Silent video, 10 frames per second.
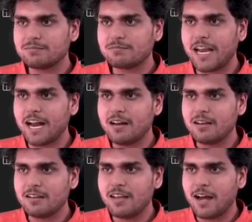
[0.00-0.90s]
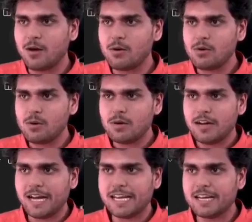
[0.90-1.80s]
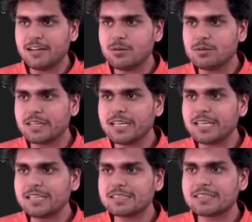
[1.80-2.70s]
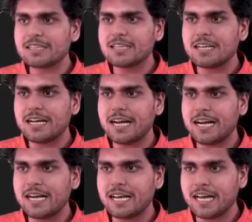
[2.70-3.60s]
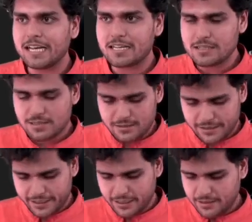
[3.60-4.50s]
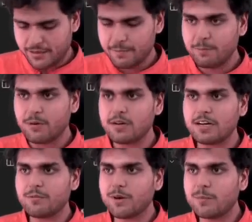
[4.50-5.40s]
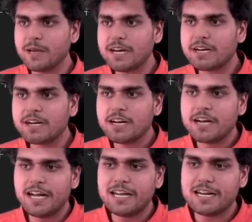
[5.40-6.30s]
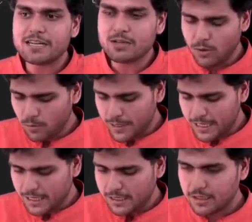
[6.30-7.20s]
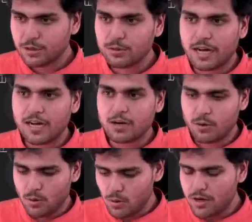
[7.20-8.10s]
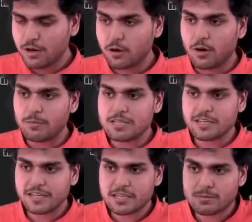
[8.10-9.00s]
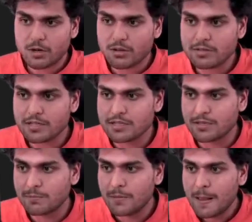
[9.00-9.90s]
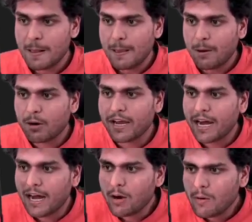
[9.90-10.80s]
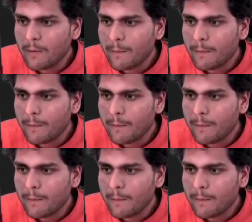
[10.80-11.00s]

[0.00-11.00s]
And now I can do this and I can just import it from here, and let's go back to our old common JS module system. Okay, how?